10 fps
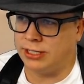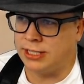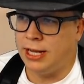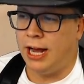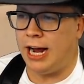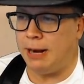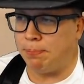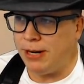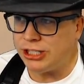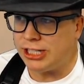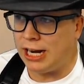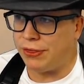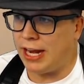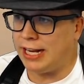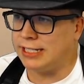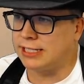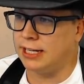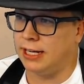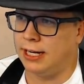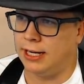tricks. I appreciate that he's
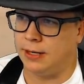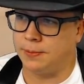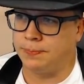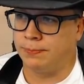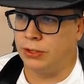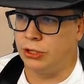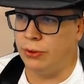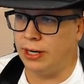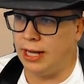doing